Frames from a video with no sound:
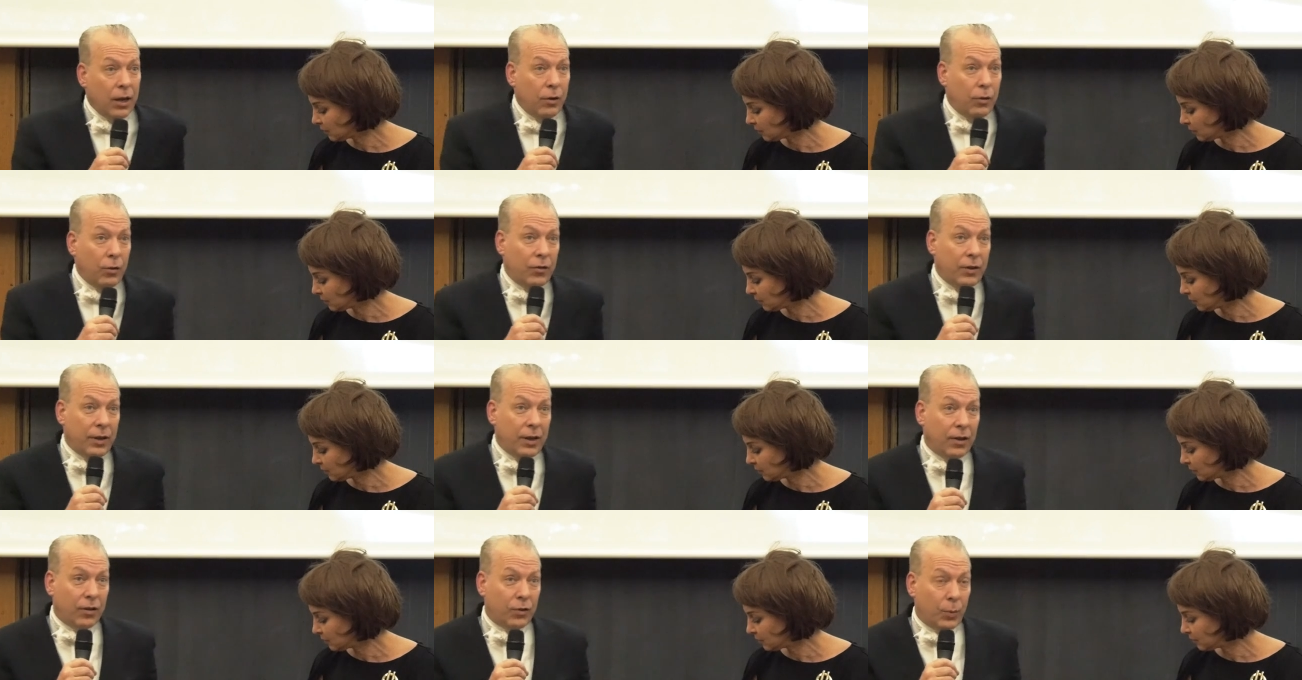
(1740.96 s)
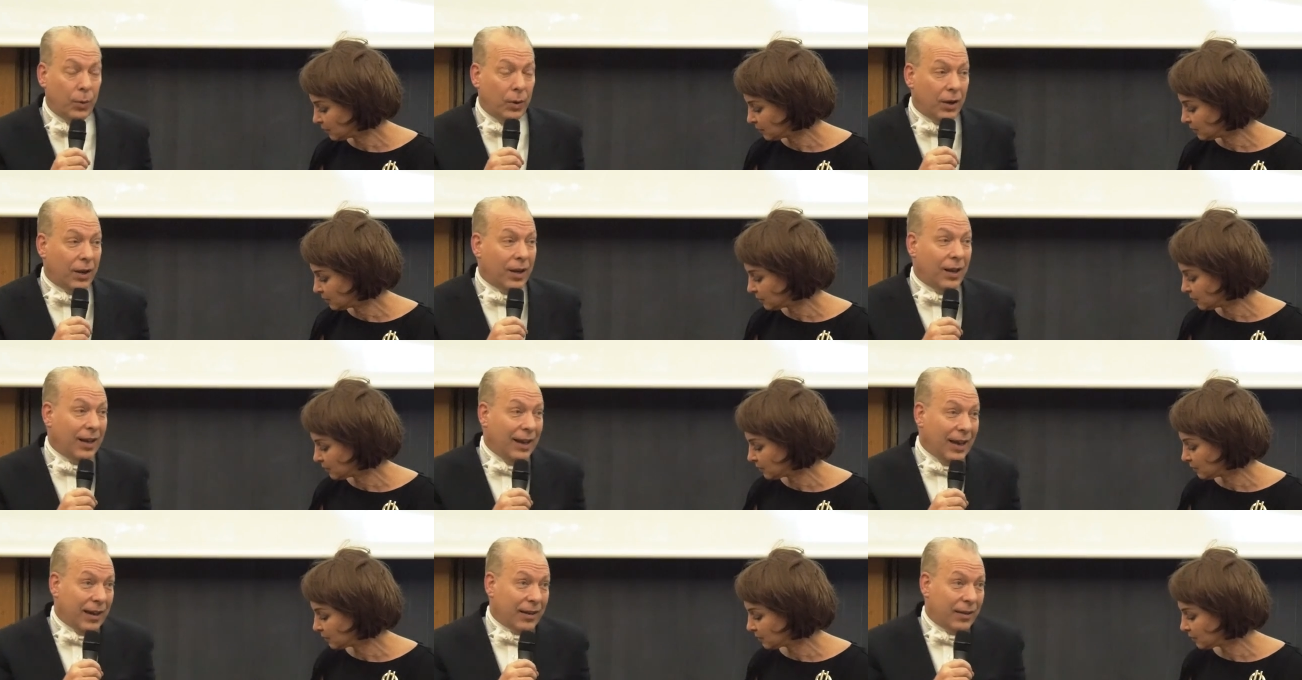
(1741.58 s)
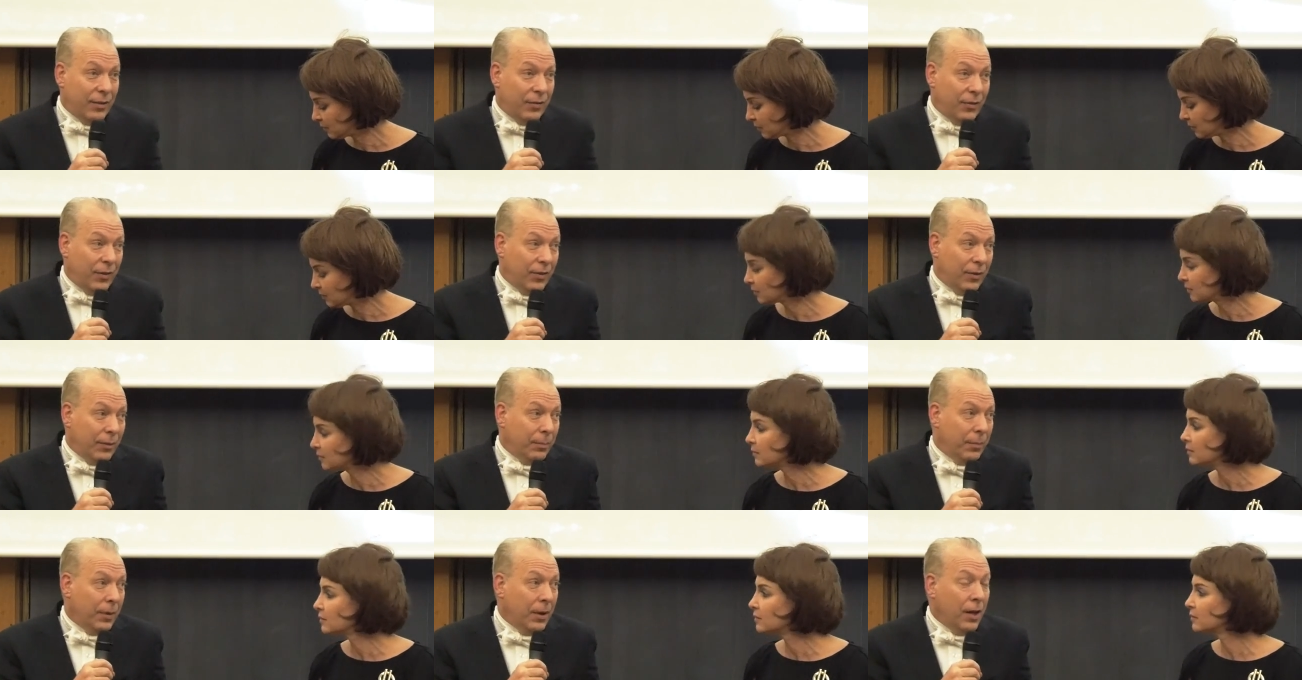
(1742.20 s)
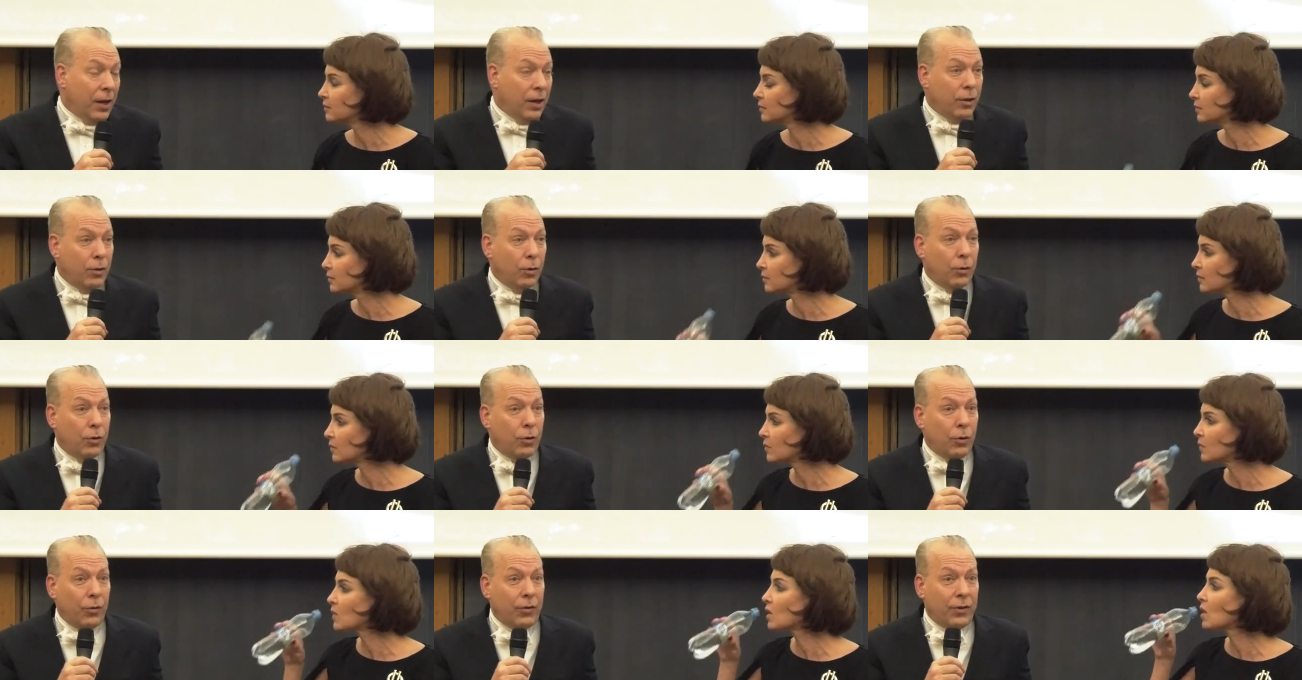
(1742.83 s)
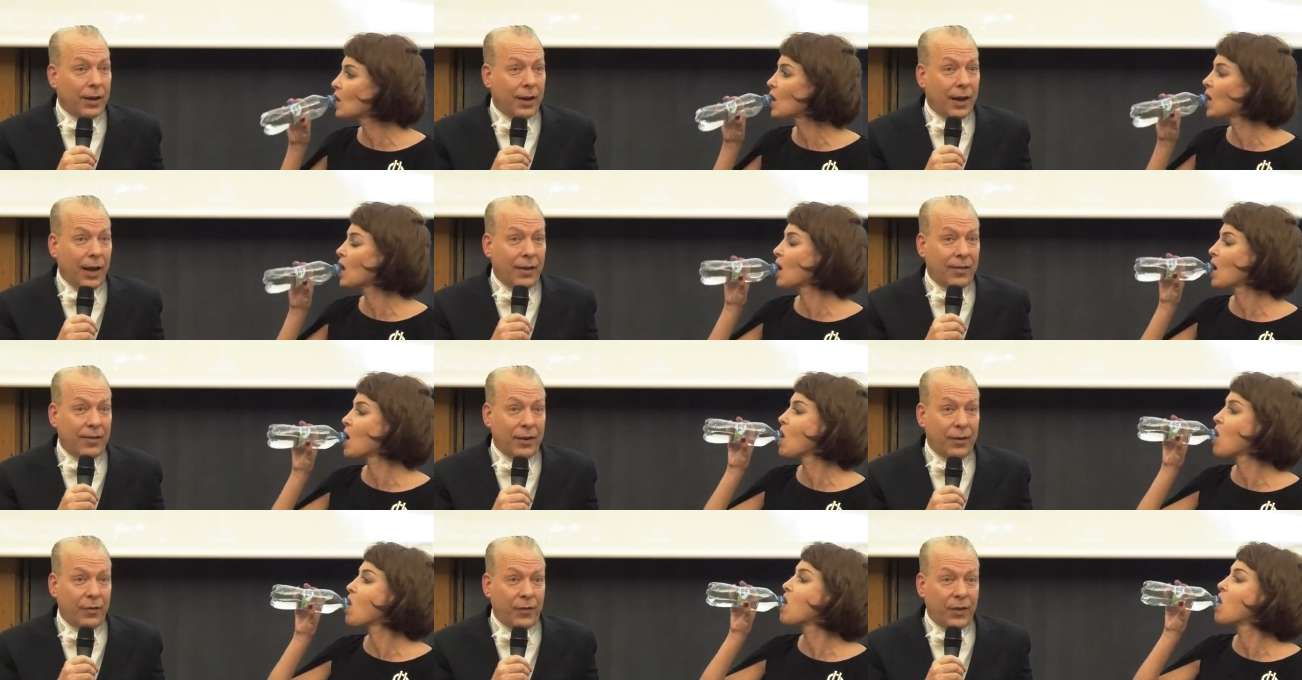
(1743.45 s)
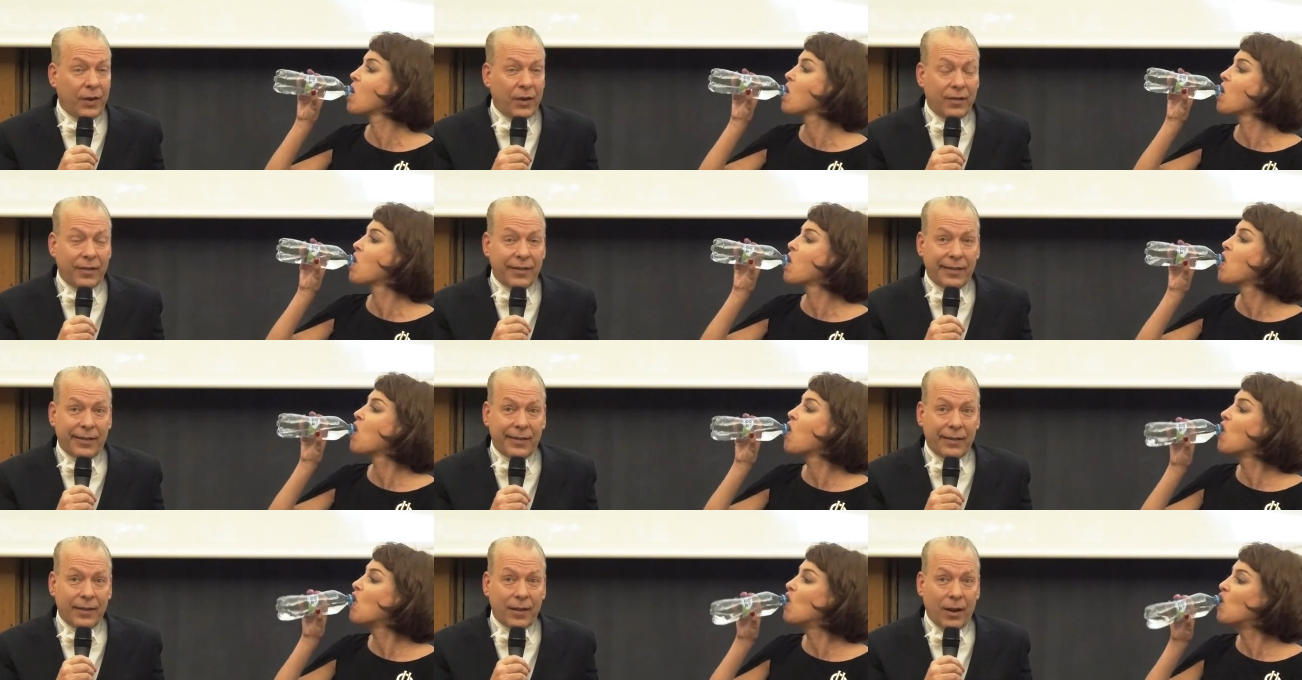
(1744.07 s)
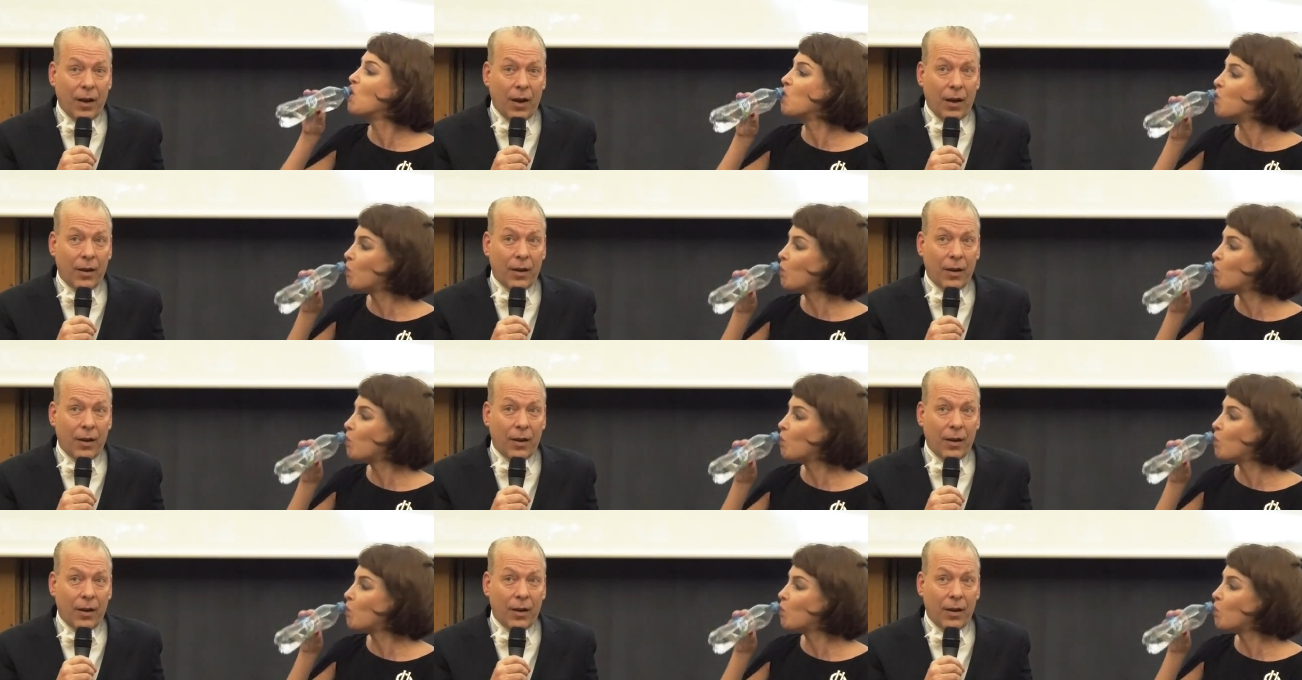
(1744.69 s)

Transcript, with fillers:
Speaker 1: using this word collectivism. You use it as if it's